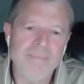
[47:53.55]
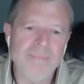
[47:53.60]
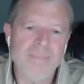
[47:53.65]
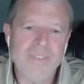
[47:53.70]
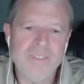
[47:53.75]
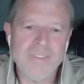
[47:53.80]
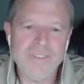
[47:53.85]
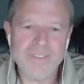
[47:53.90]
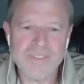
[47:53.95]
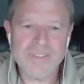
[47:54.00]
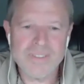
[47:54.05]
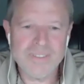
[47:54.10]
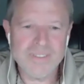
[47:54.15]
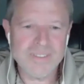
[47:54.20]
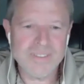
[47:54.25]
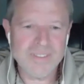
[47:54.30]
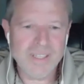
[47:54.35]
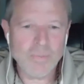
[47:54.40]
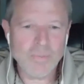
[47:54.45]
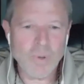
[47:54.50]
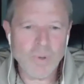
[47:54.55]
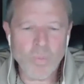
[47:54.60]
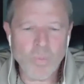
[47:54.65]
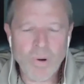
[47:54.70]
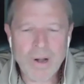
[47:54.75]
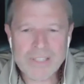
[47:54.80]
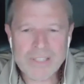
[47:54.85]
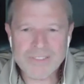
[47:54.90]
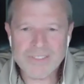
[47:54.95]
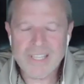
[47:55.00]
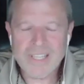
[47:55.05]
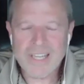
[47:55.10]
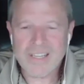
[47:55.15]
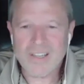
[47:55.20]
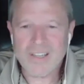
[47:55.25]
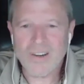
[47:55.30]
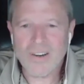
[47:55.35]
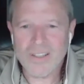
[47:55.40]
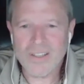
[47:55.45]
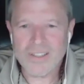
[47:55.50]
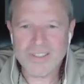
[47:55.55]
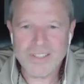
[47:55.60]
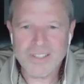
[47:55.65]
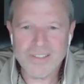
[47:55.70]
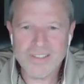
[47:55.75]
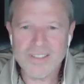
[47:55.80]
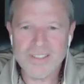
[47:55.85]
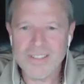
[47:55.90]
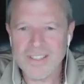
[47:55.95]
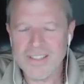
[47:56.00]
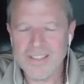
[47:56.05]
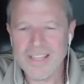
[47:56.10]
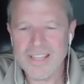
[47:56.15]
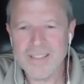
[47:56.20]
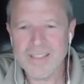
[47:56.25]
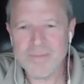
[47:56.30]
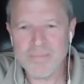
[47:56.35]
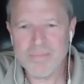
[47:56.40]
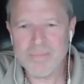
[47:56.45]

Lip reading: We watched that car turn into that